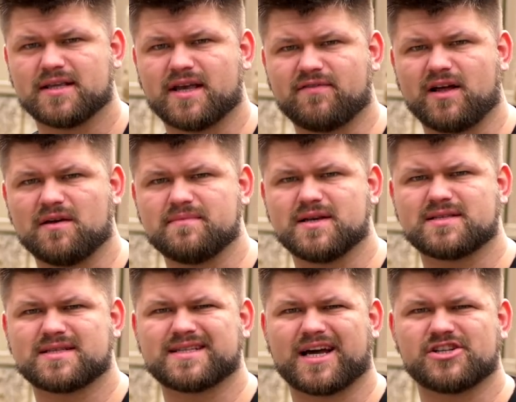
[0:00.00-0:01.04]

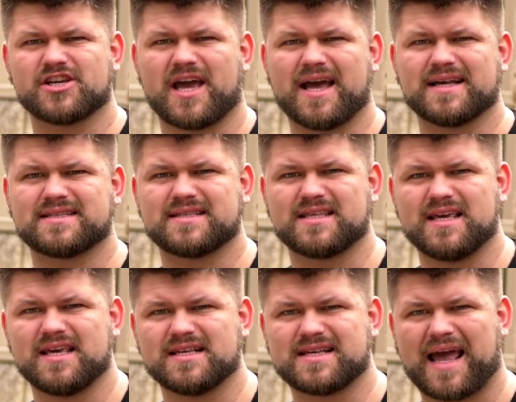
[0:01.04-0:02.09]
developments such as
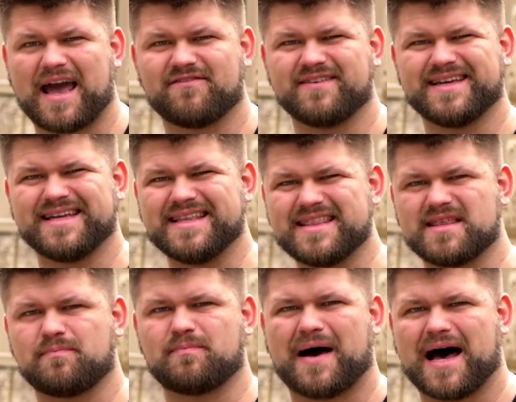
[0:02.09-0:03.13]
these have in
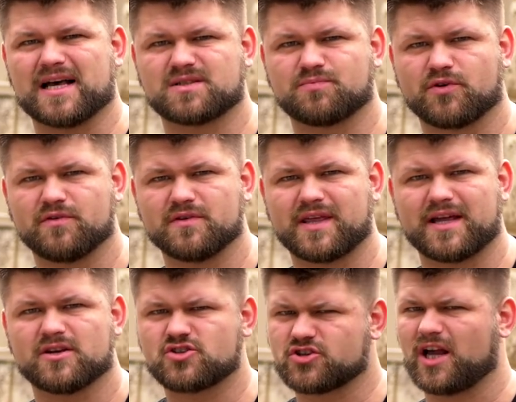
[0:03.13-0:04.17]
the past proven
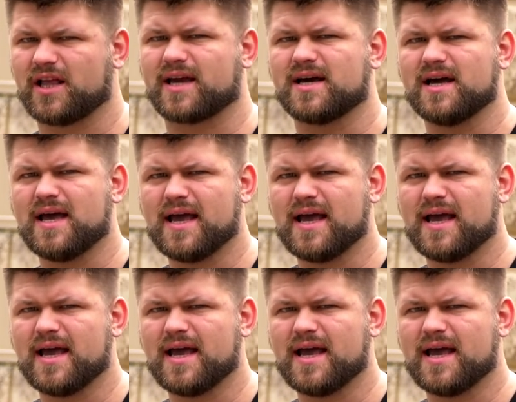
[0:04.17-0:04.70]
that Australia